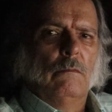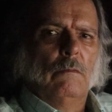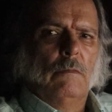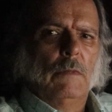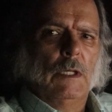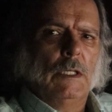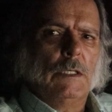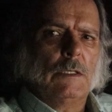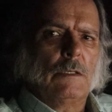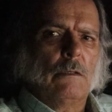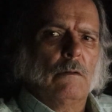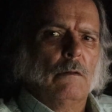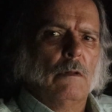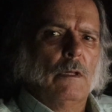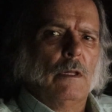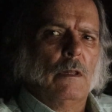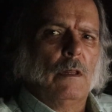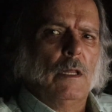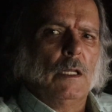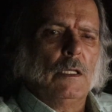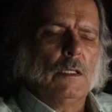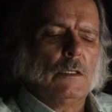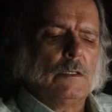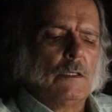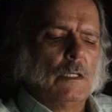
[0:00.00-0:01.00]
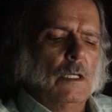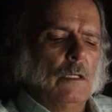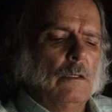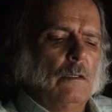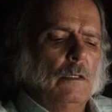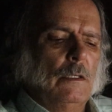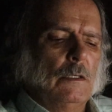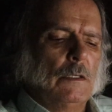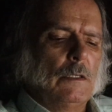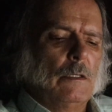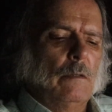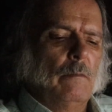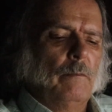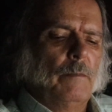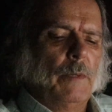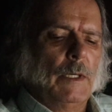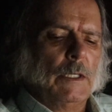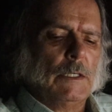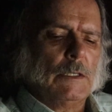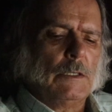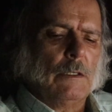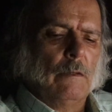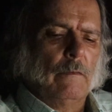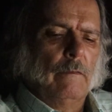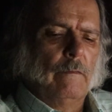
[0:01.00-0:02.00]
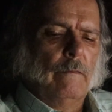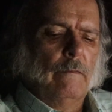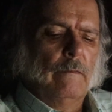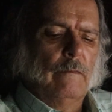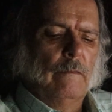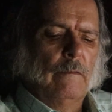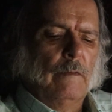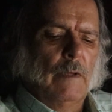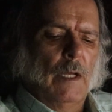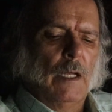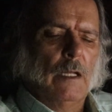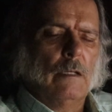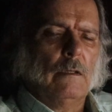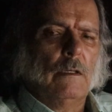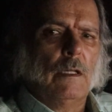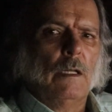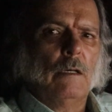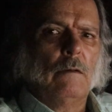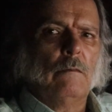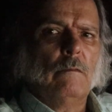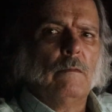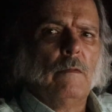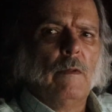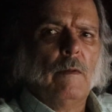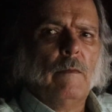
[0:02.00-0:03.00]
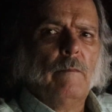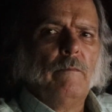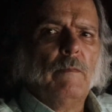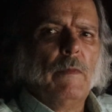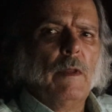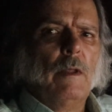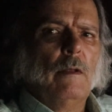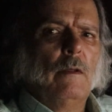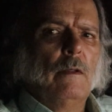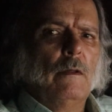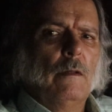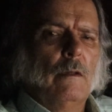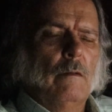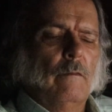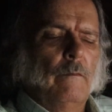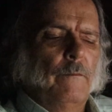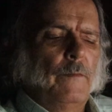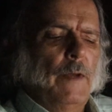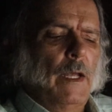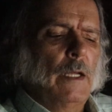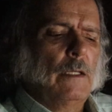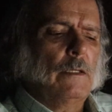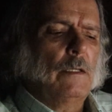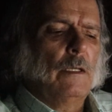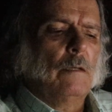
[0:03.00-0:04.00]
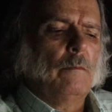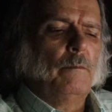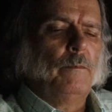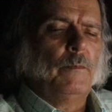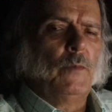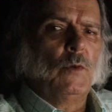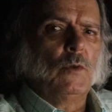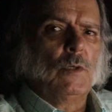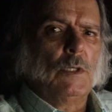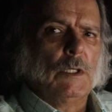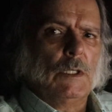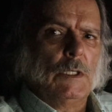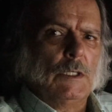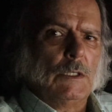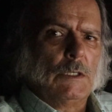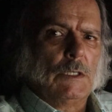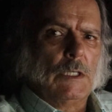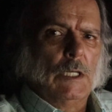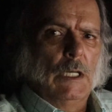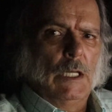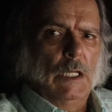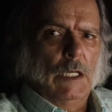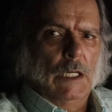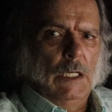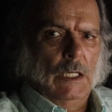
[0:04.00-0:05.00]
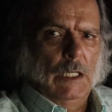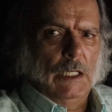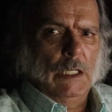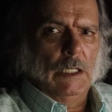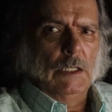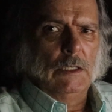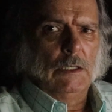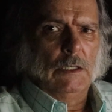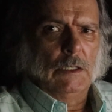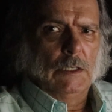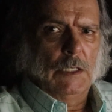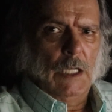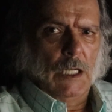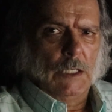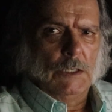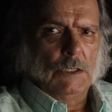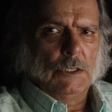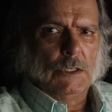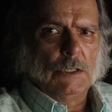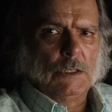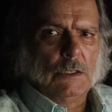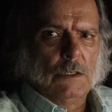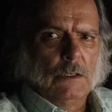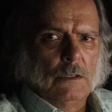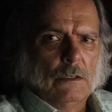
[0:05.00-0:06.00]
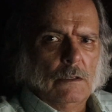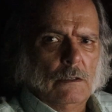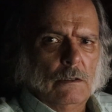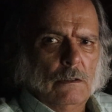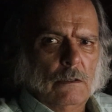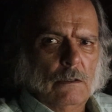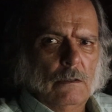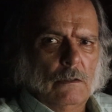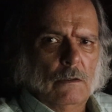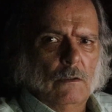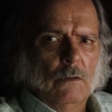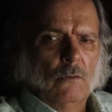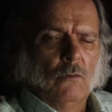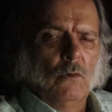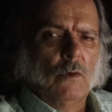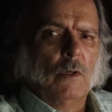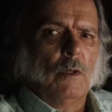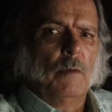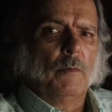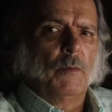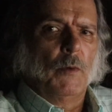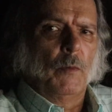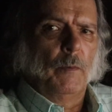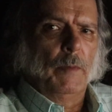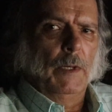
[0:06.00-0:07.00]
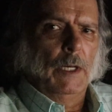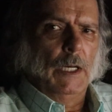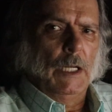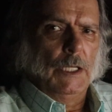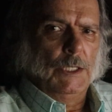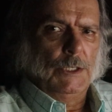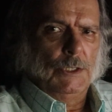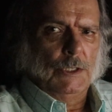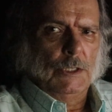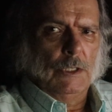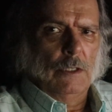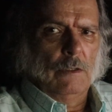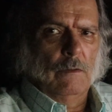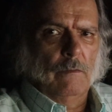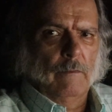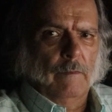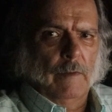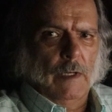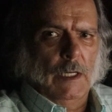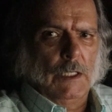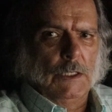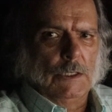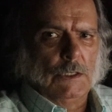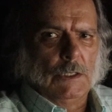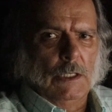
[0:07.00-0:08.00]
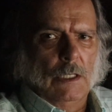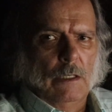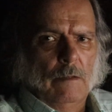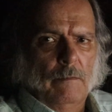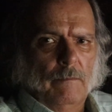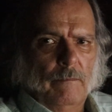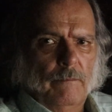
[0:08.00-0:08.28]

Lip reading: These are the things that is impressive. And then the fact that Putin is clearly in touch with the population of Russia,